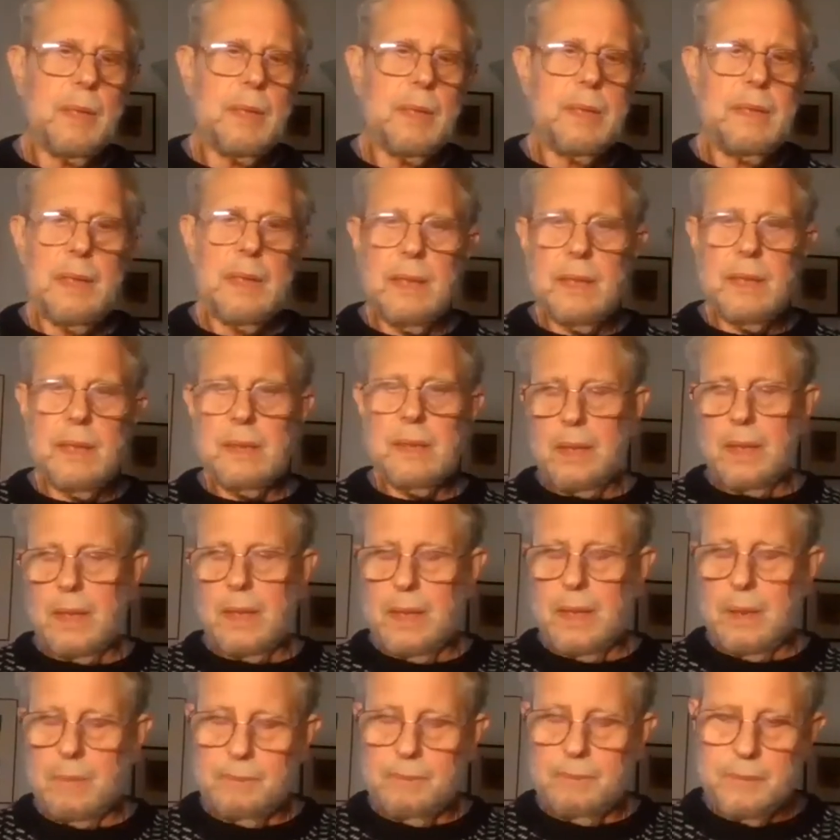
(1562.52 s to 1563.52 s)
we did
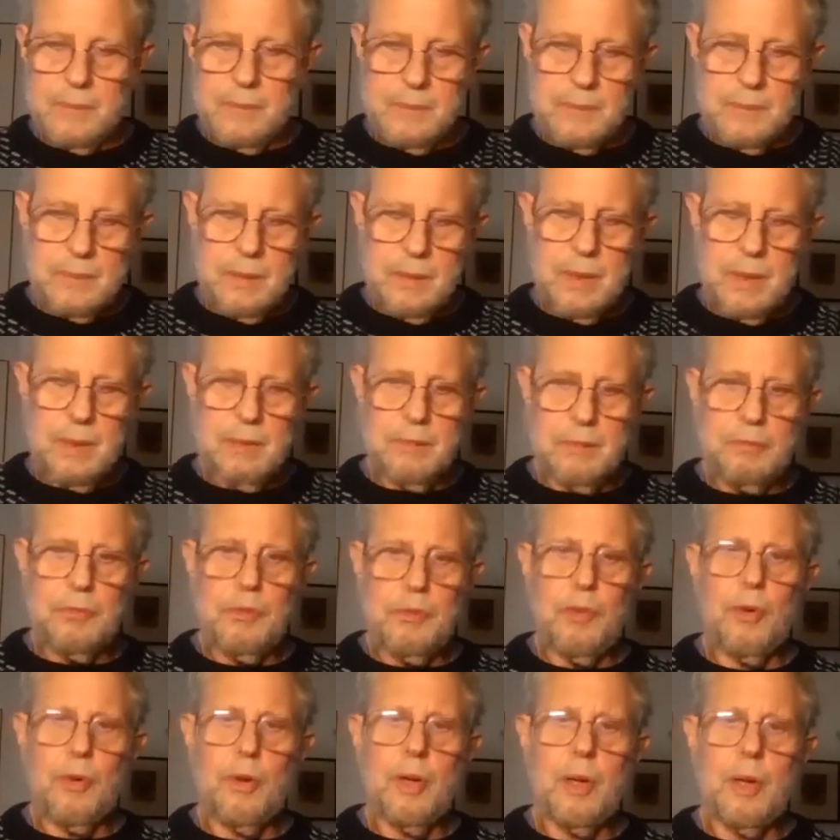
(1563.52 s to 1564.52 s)

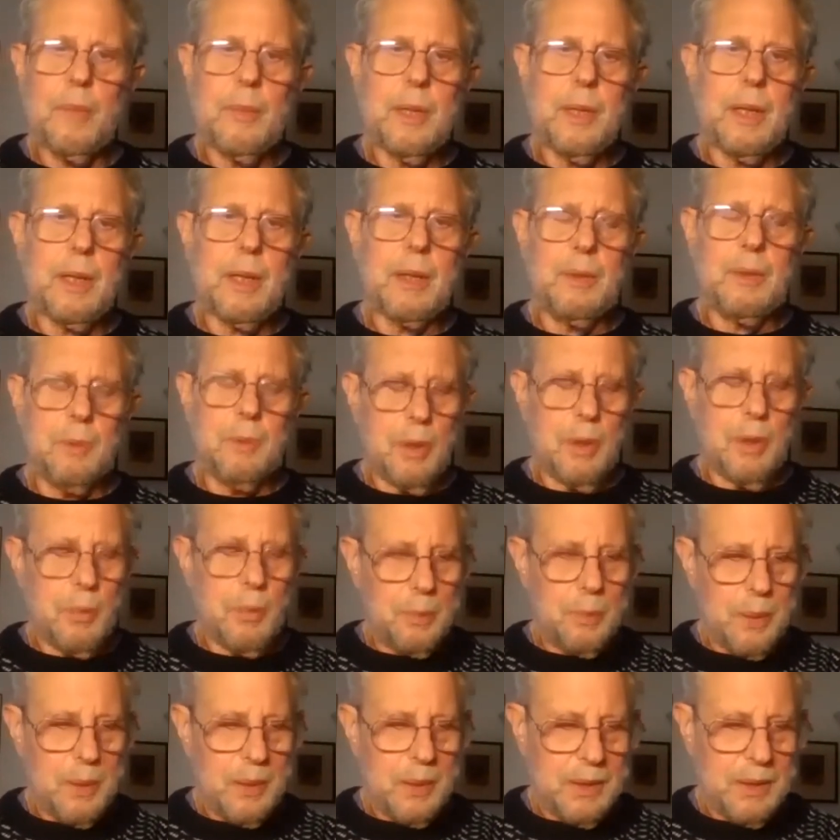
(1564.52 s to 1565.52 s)
form a
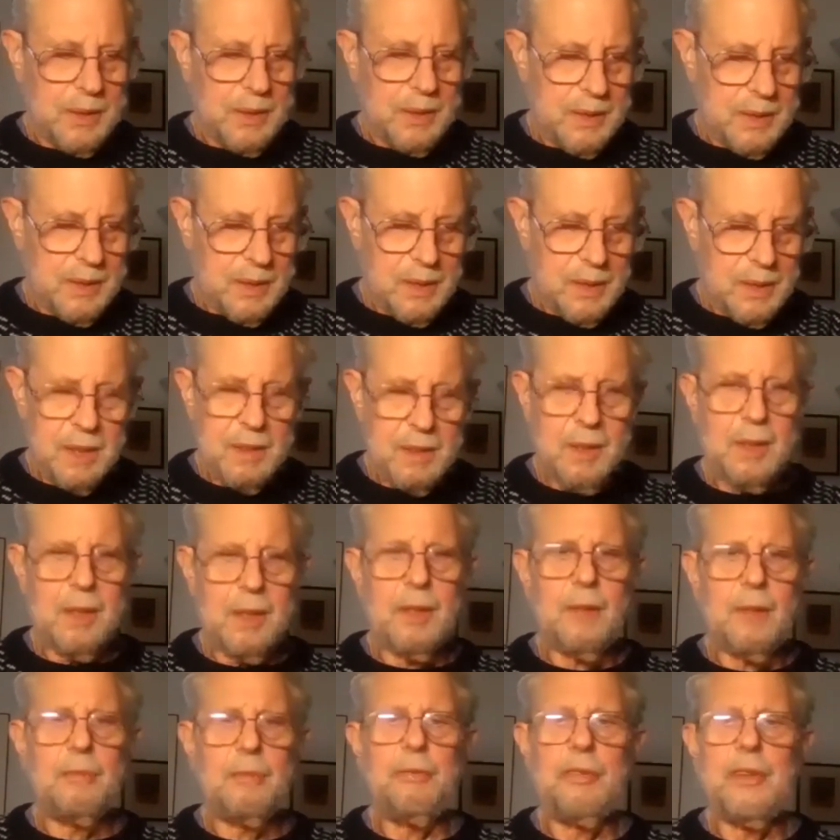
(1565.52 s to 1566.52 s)
group,
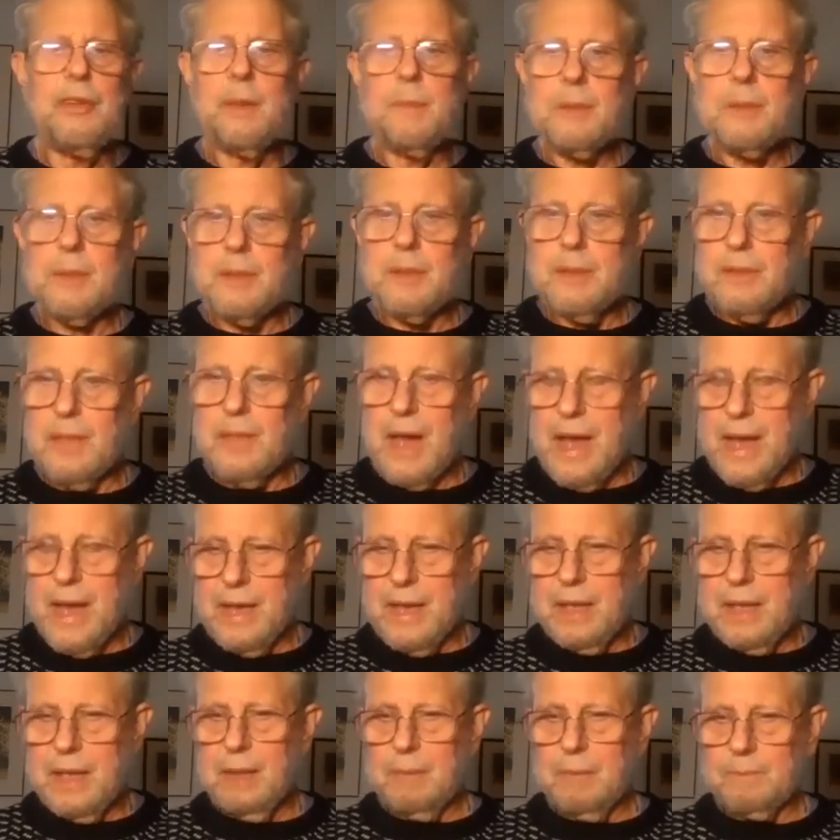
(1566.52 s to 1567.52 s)
a little film
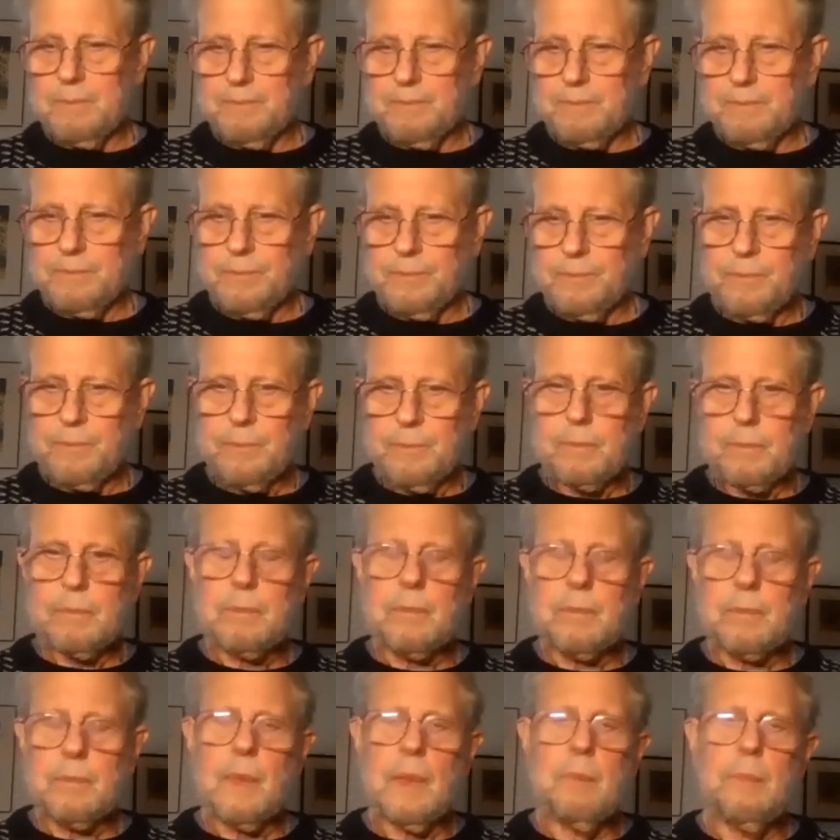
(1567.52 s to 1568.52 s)
society
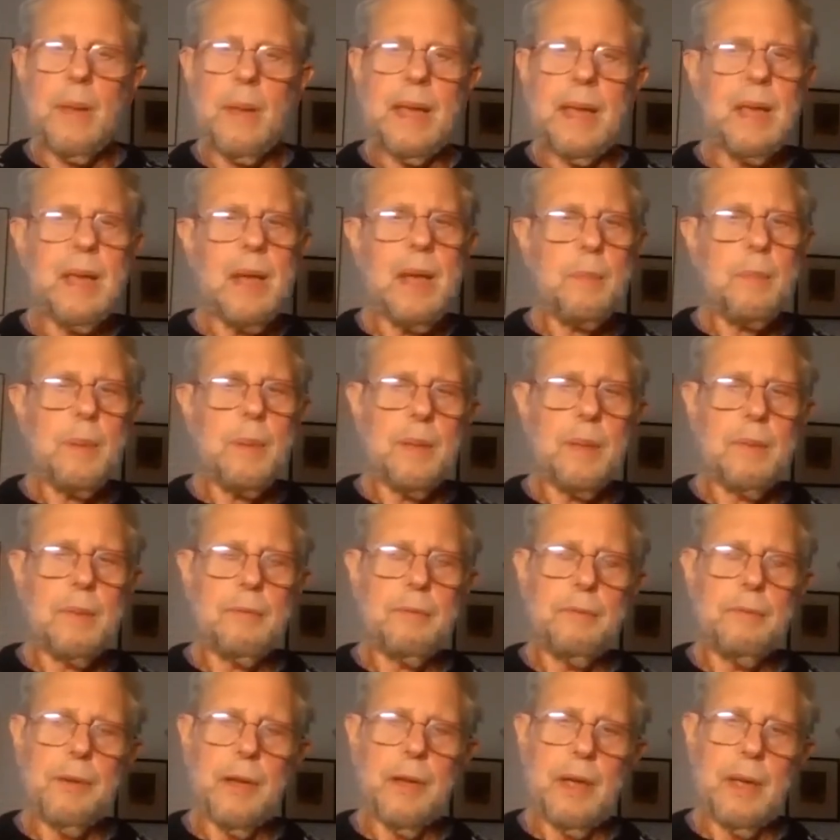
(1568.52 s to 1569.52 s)
made
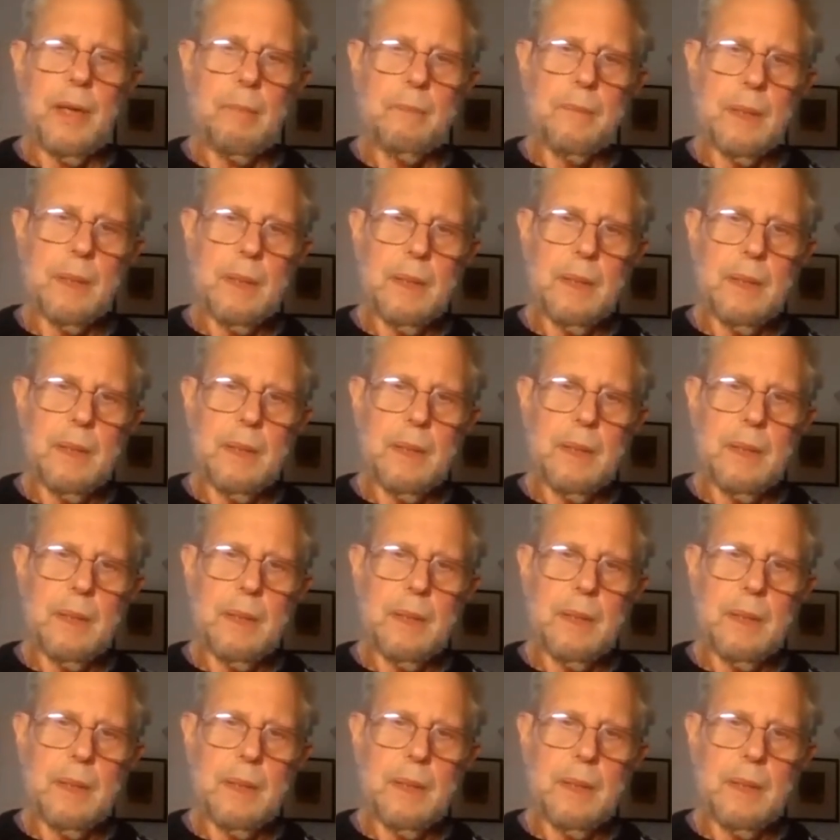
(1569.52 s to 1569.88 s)
up of